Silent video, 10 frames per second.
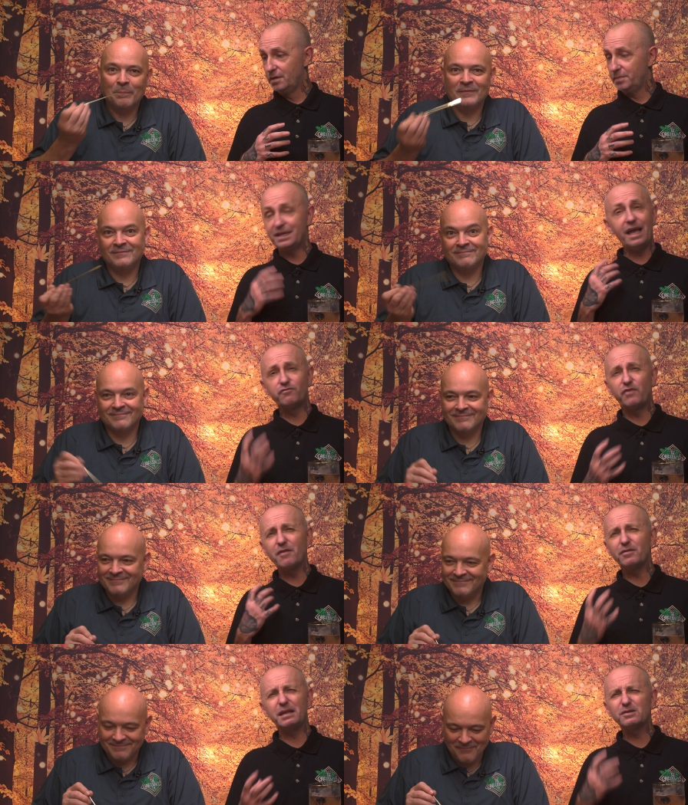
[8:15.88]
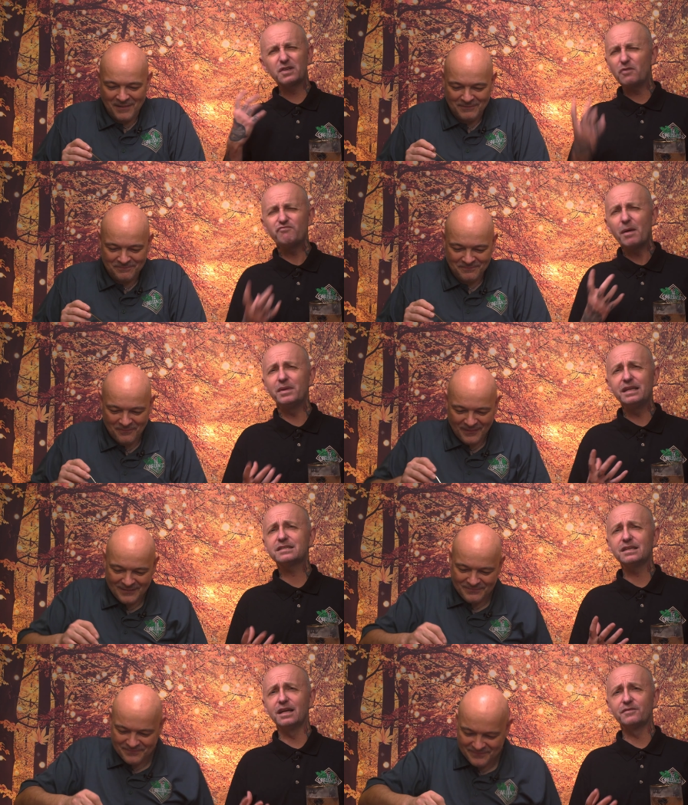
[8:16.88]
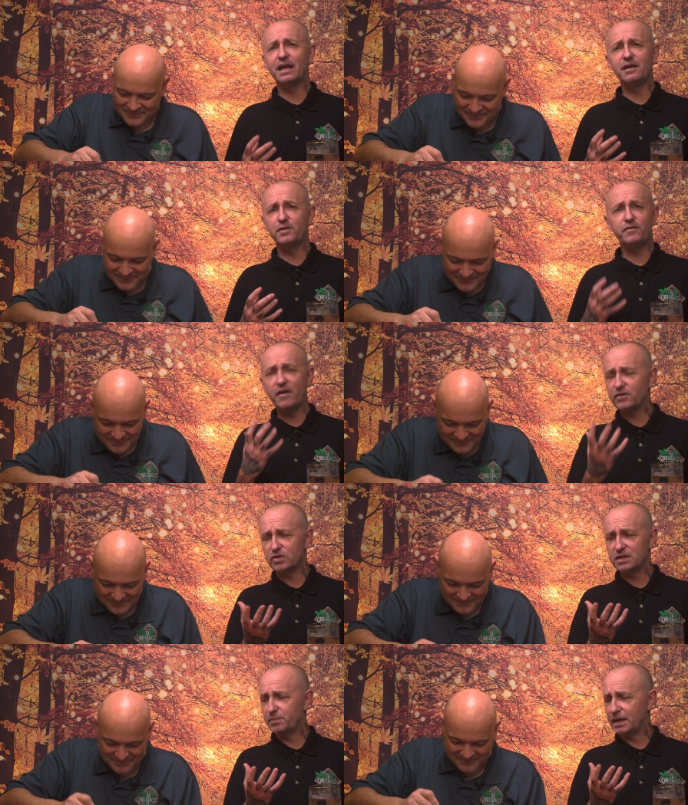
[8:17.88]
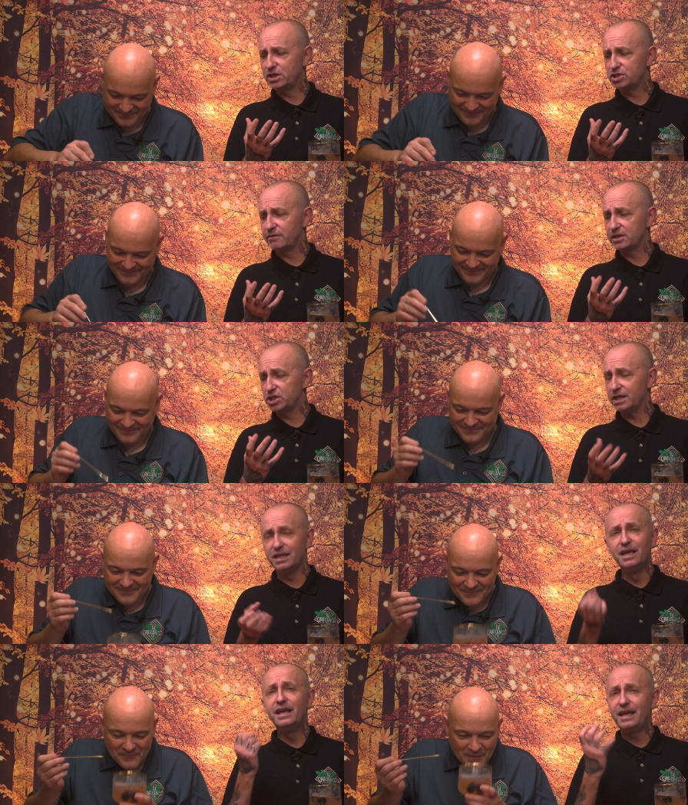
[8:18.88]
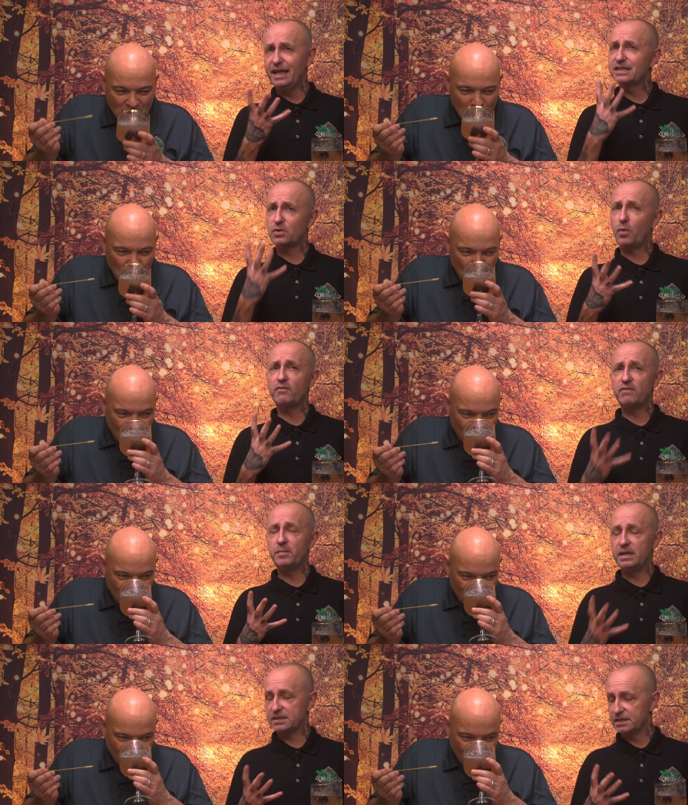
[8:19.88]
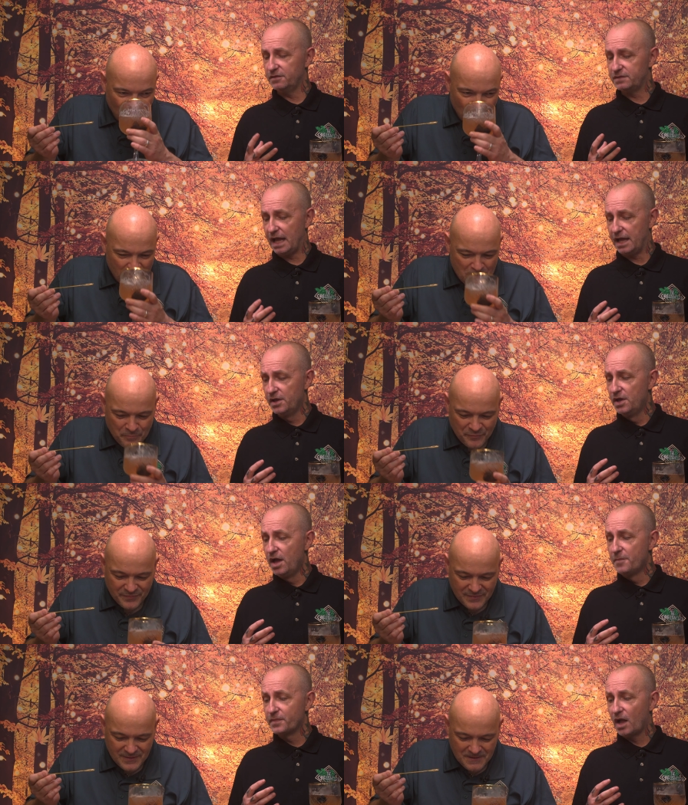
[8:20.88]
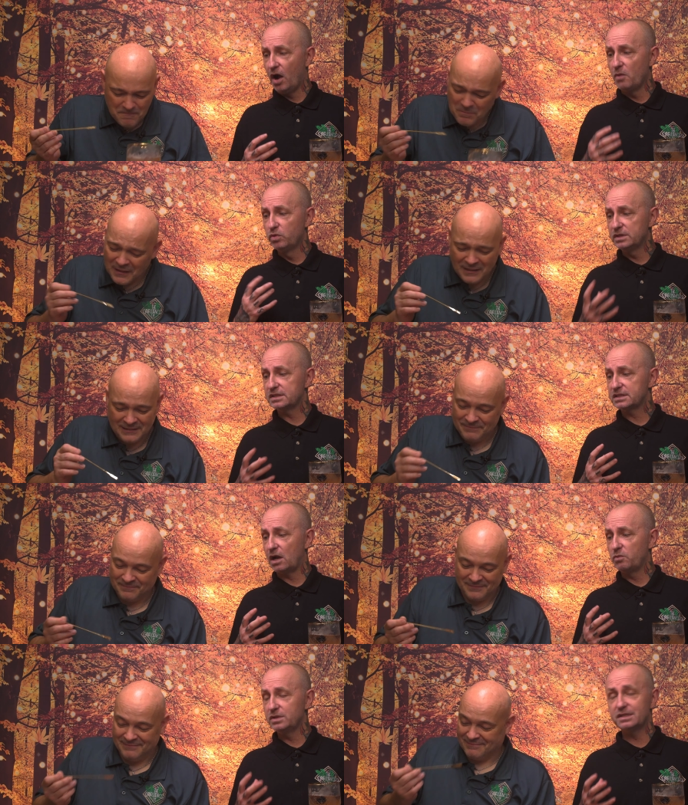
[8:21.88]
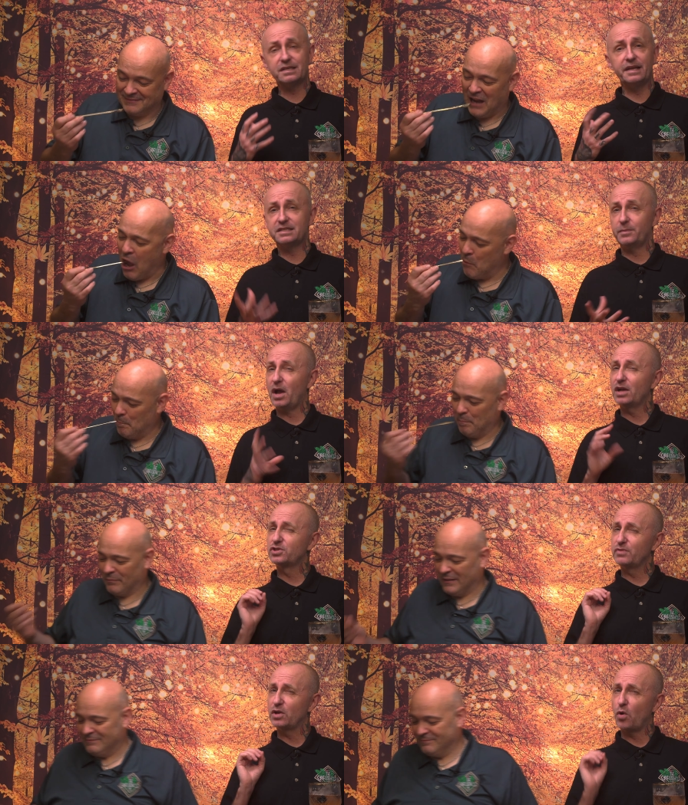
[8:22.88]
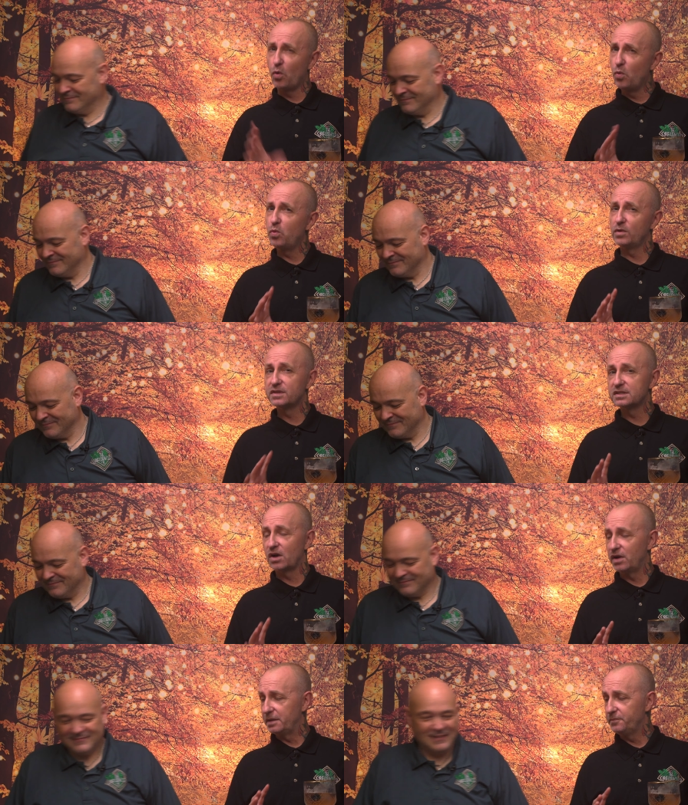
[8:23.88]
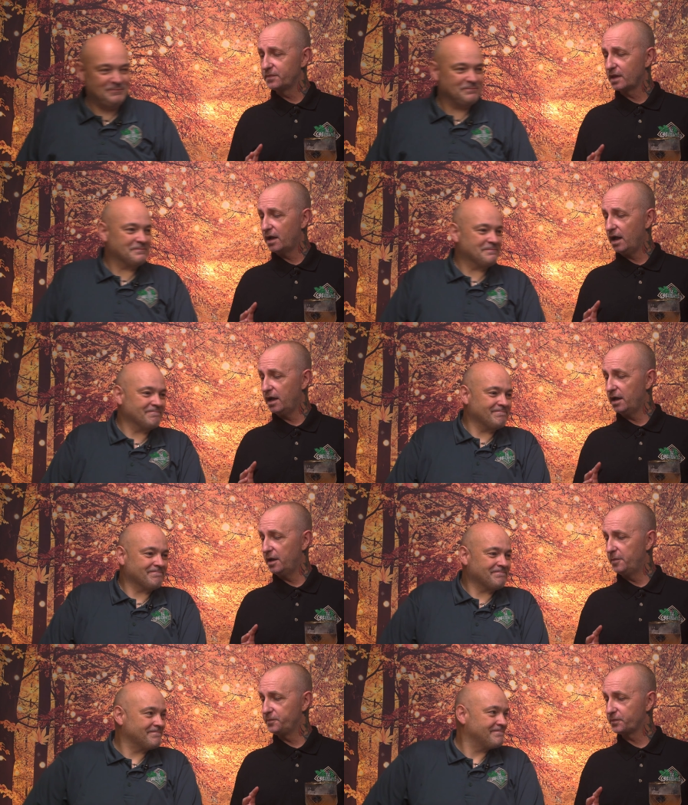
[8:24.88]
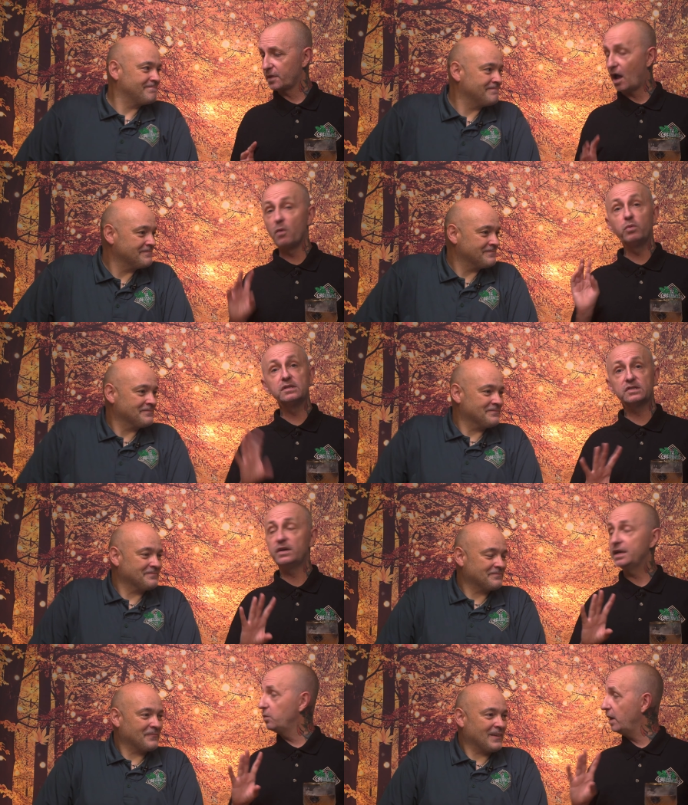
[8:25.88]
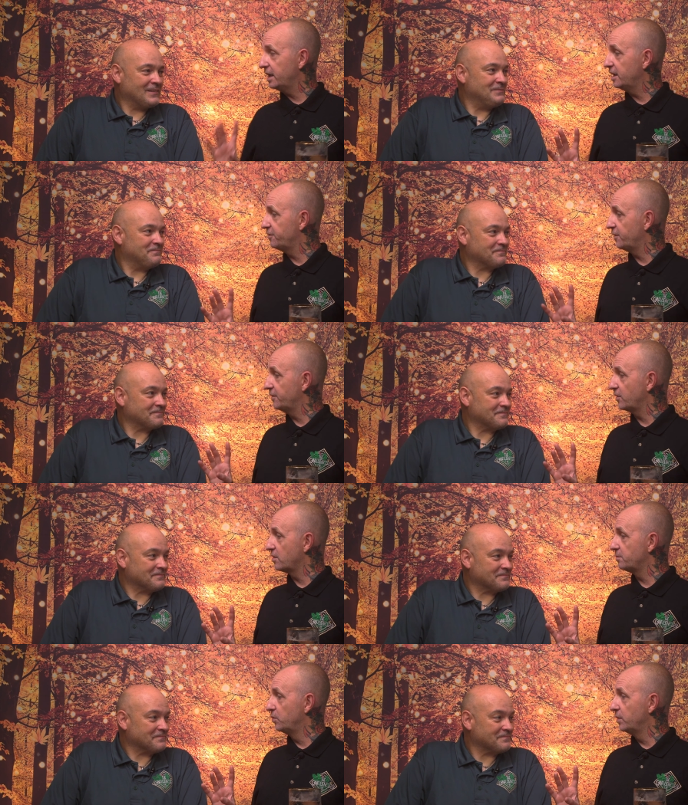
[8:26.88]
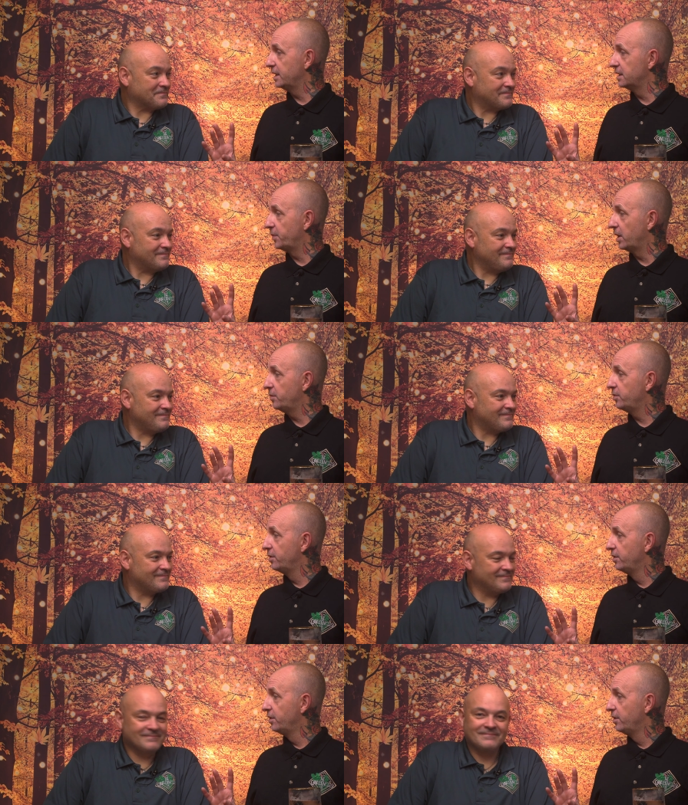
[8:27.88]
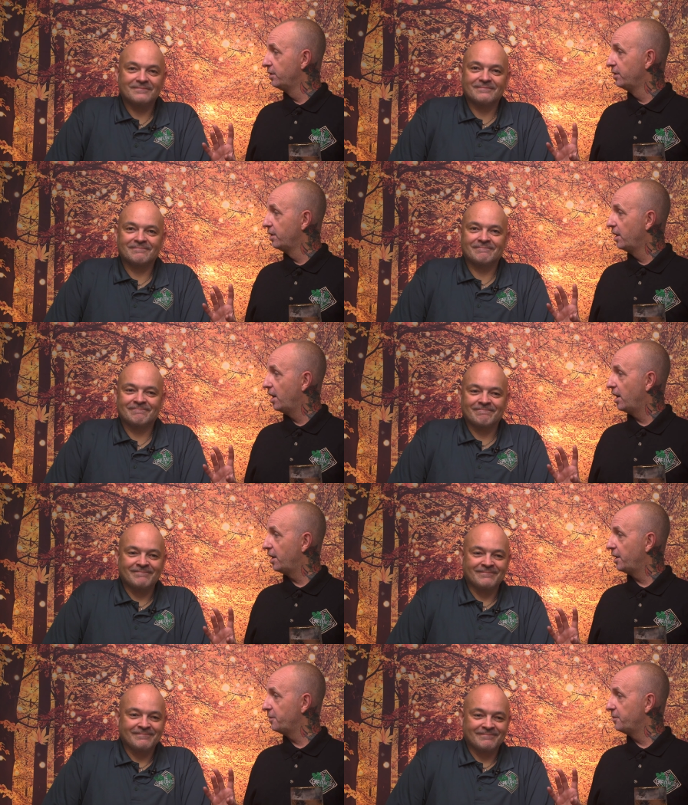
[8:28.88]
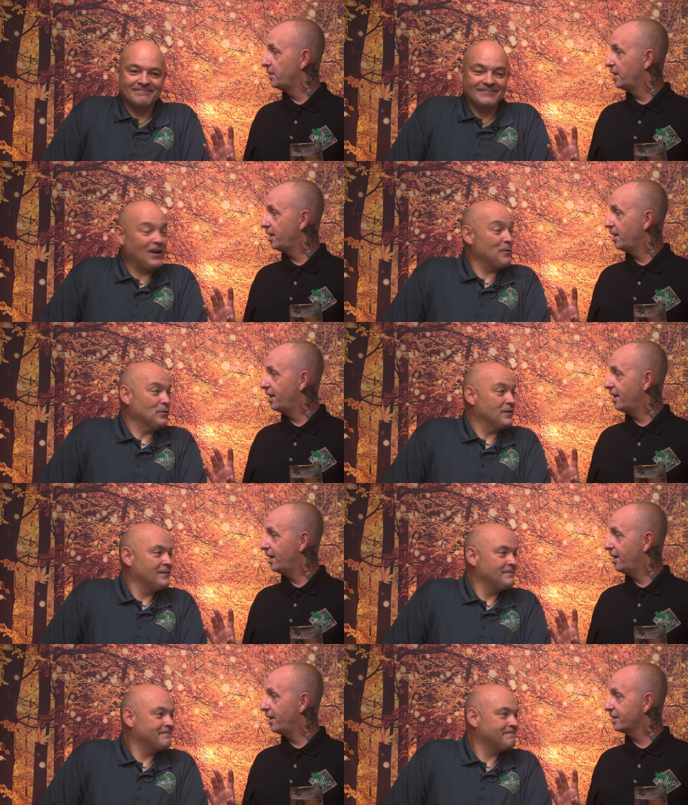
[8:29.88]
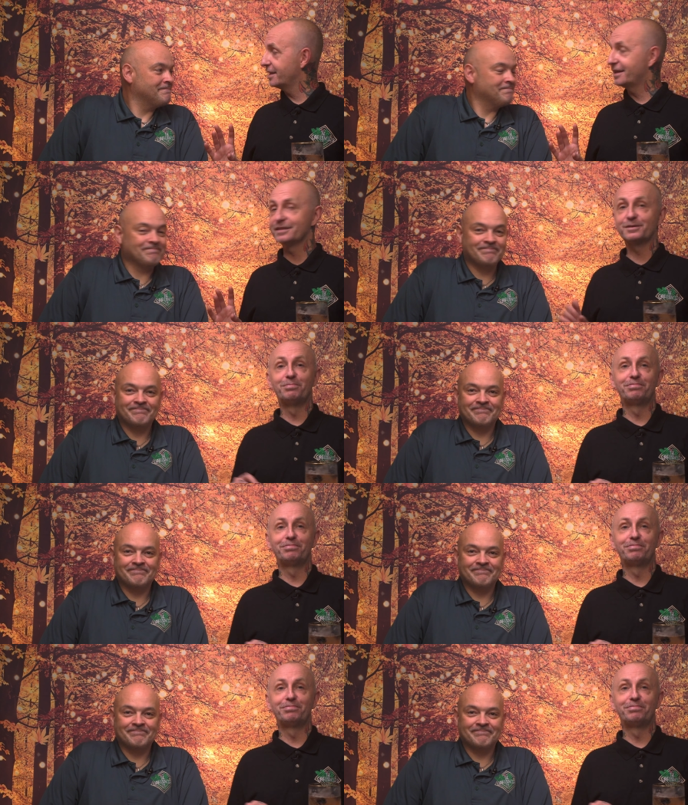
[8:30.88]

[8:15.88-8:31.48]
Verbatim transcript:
Speaker 1: but yeah, re it's so reminiscent of that. If you've ever tried the bloody Shiraz gin, it's quite reminiscent of that. I wouldn't. I wouldn't say it's something I drink all of the time. Um, I wouldn't turn it away if if I got bought it in the pub. Um, I would. I think it's.